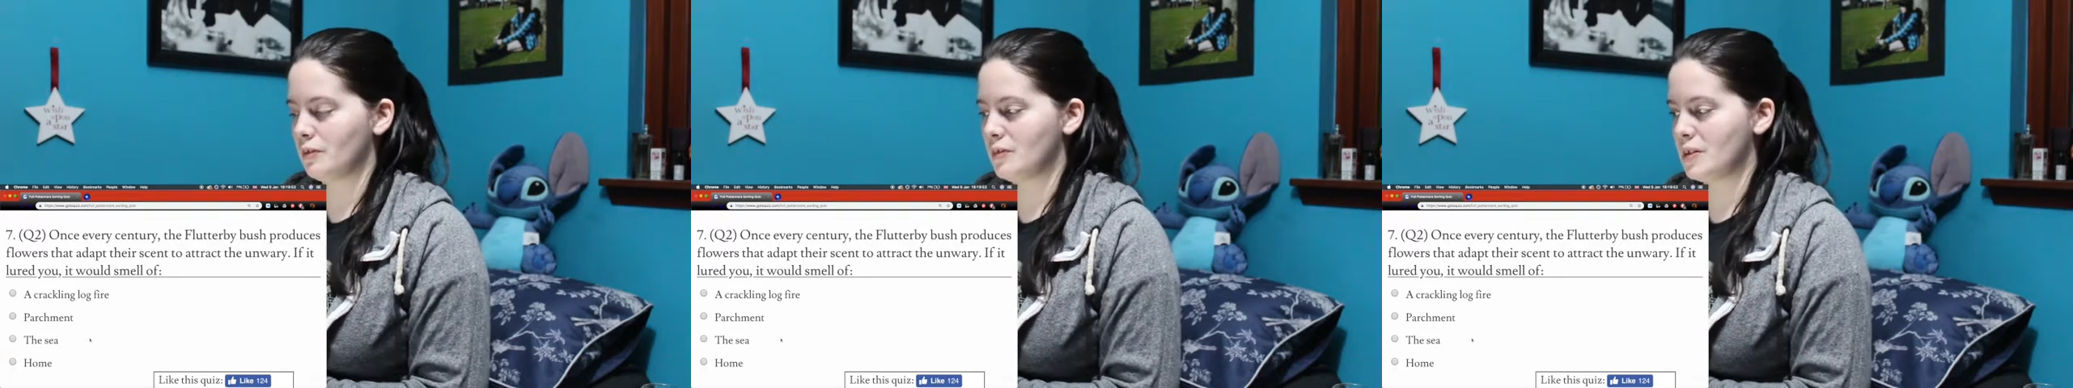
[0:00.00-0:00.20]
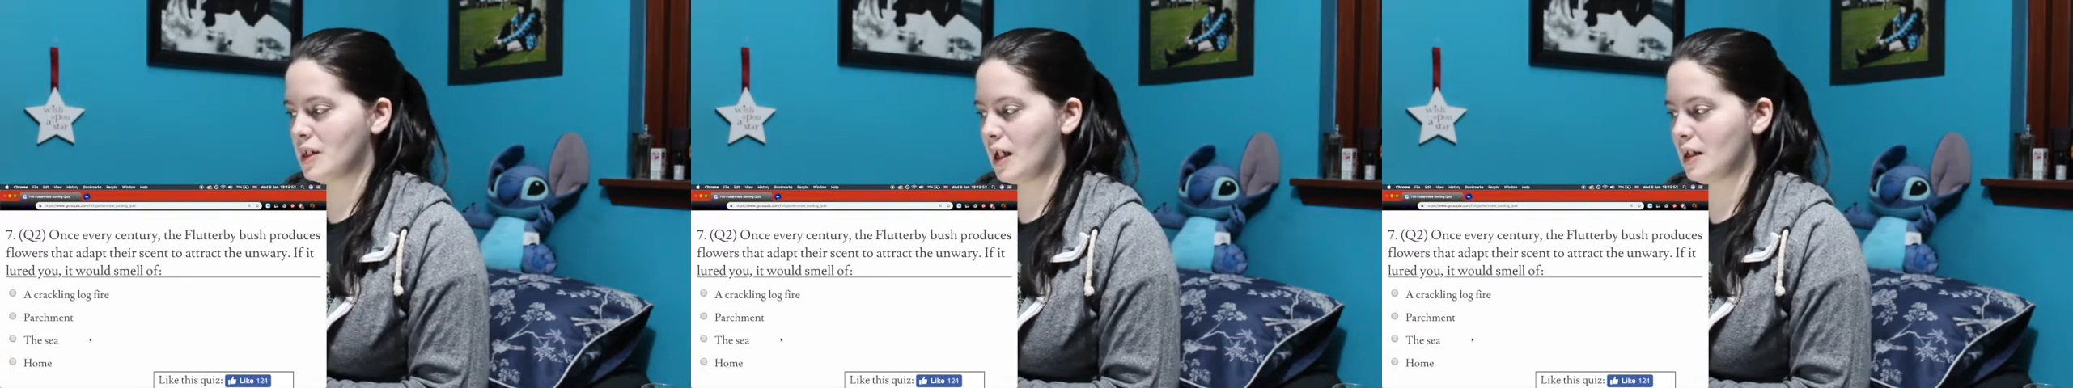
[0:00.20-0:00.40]

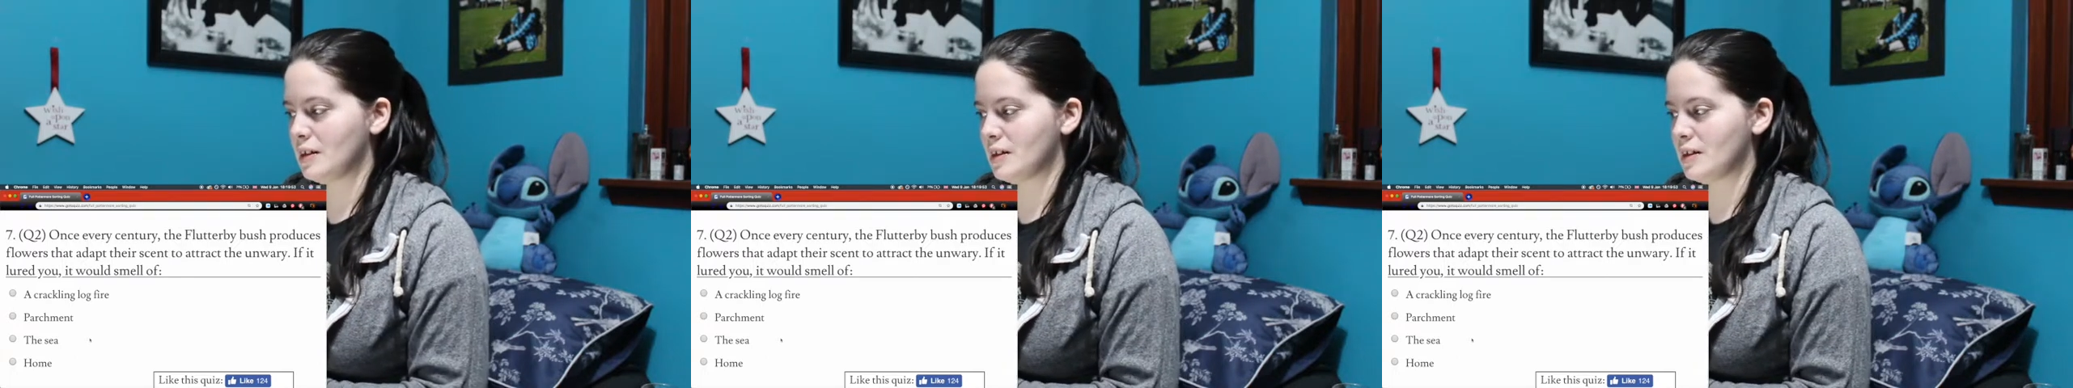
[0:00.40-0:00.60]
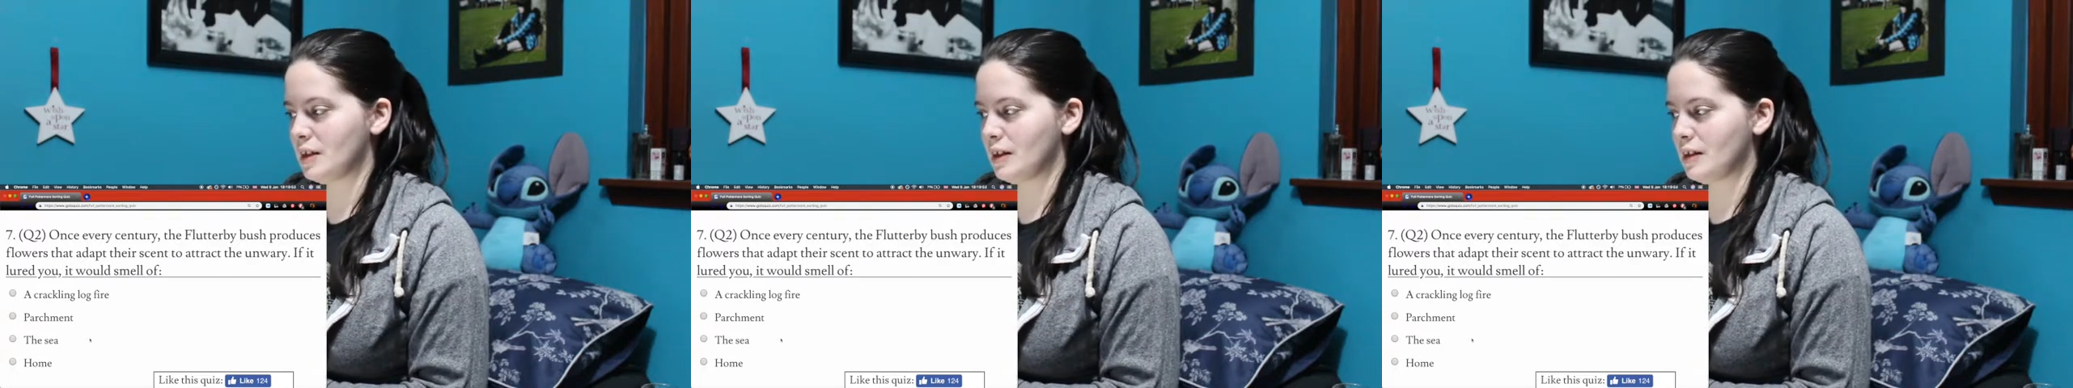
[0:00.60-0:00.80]

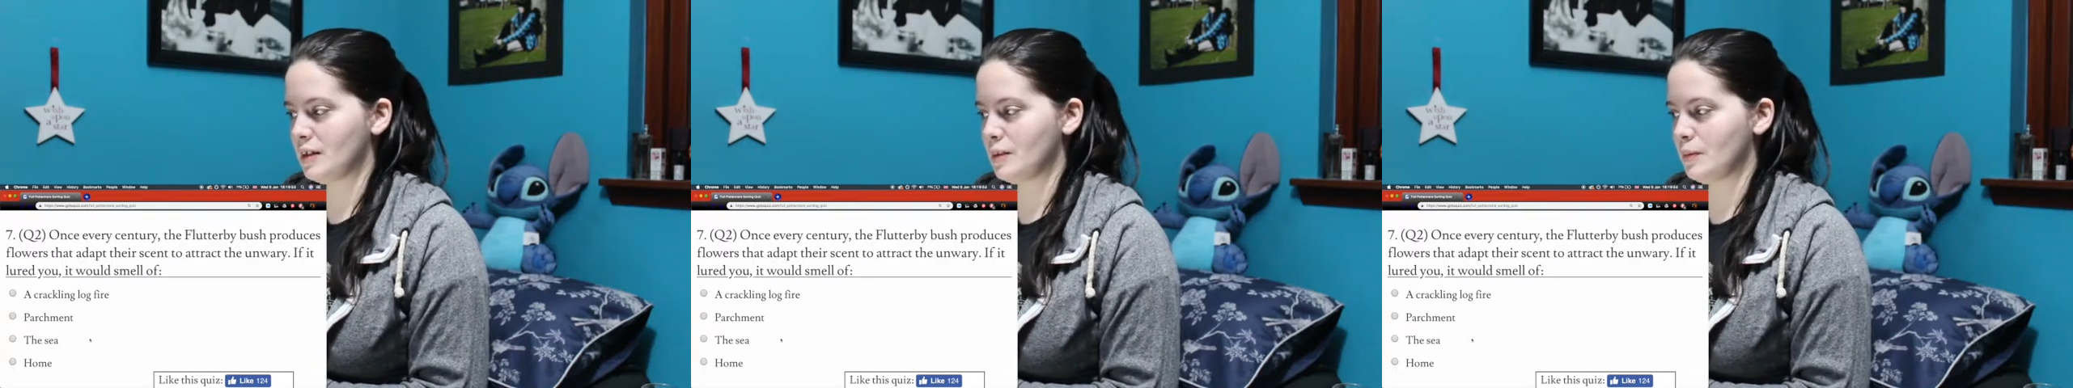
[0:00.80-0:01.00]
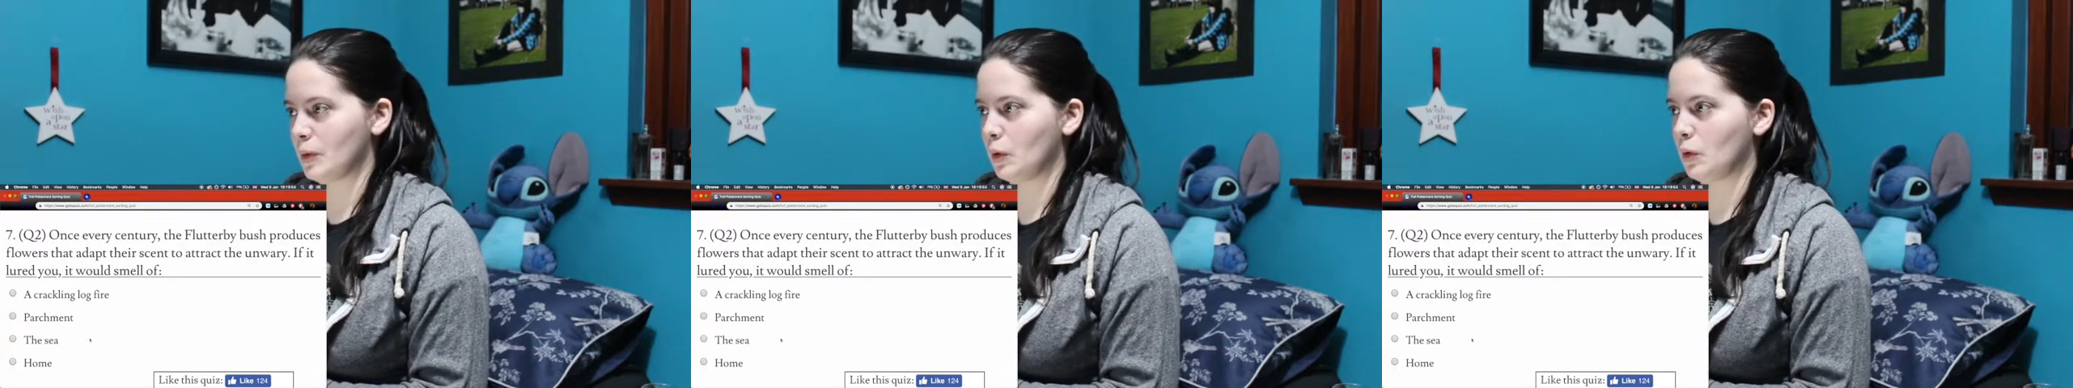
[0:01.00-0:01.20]
scents, I
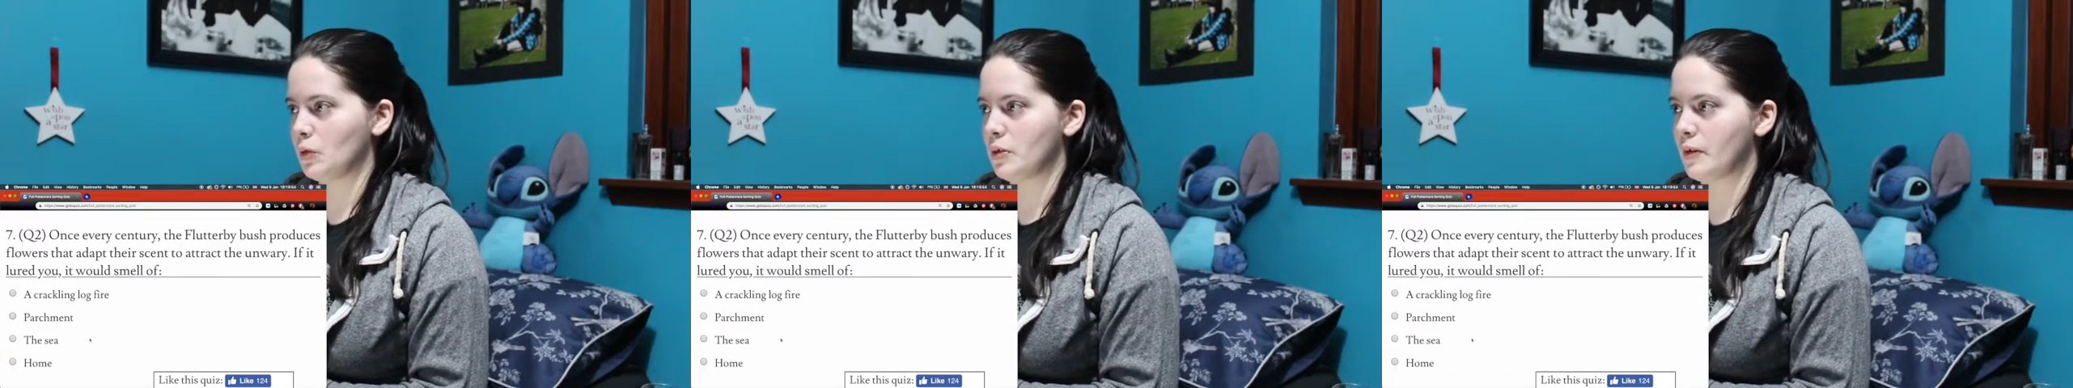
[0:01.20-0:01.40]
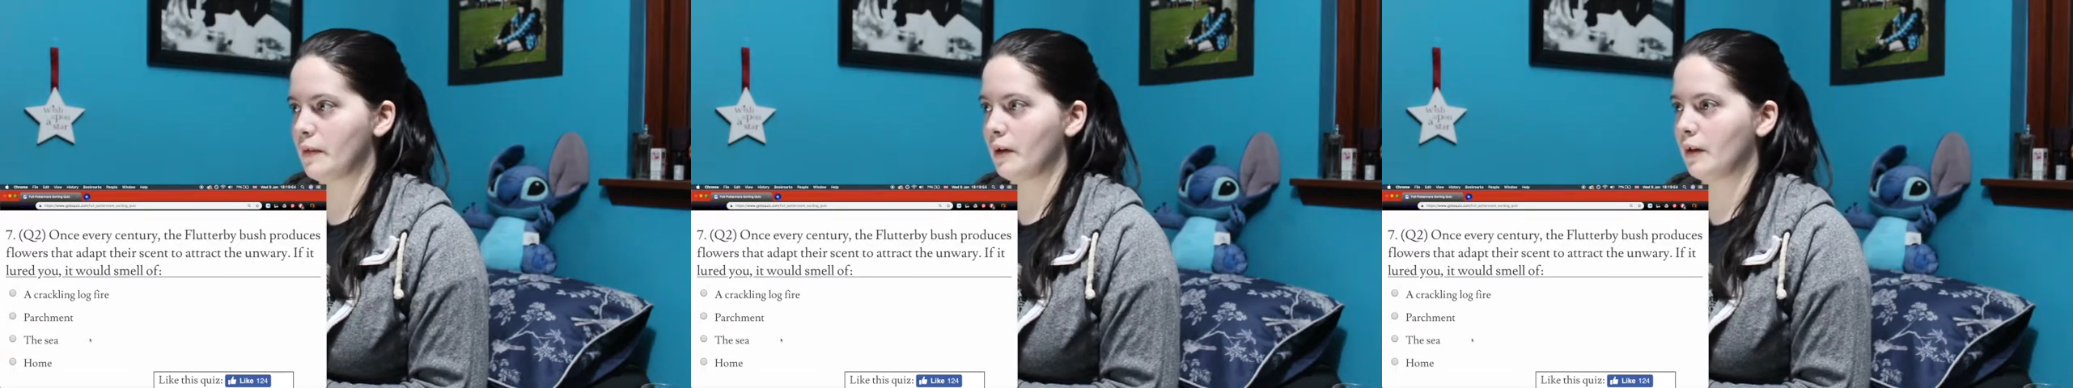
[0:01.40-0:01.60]

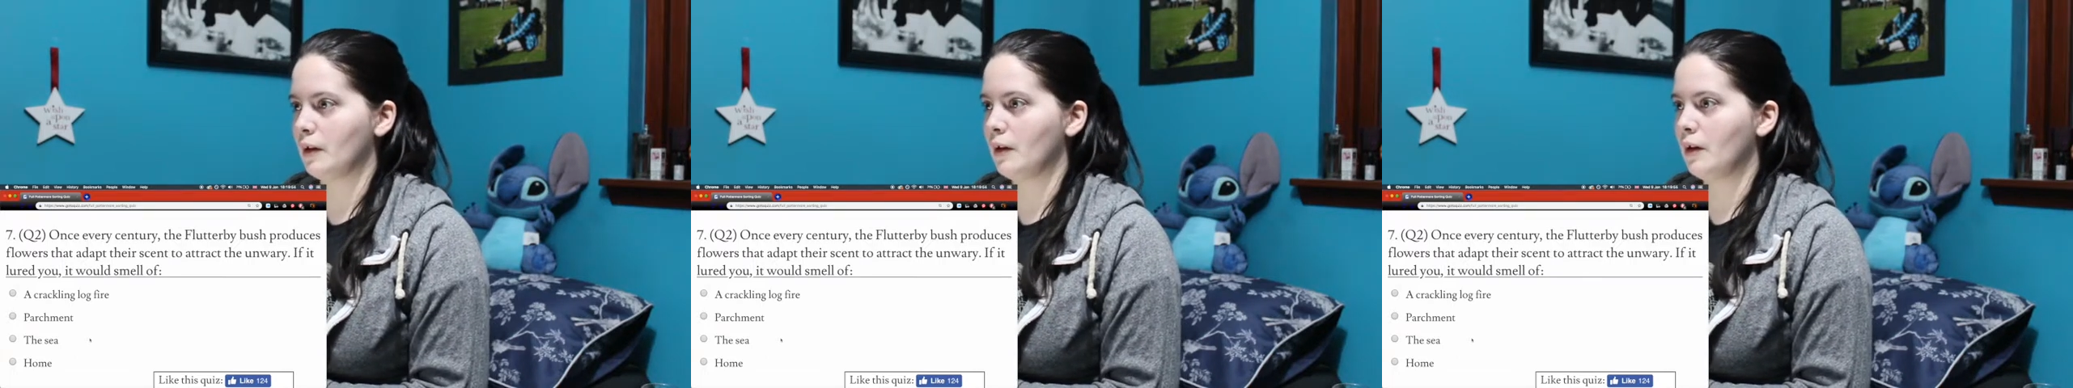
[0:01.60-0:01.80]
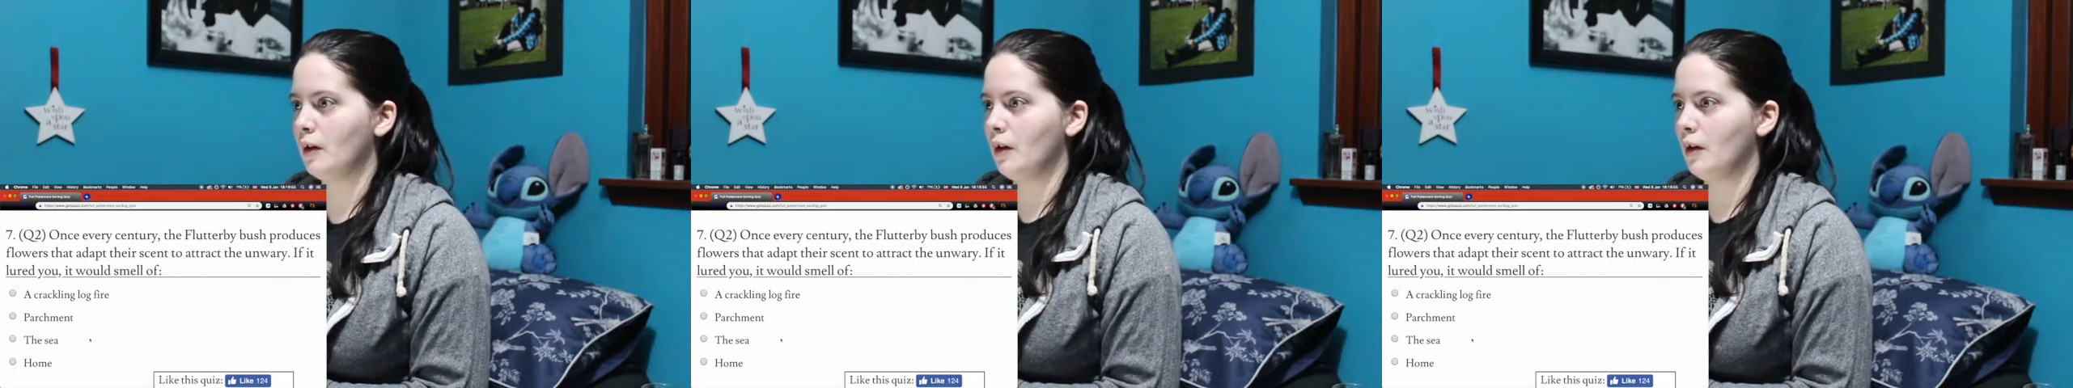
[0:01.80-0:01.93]
suppose, that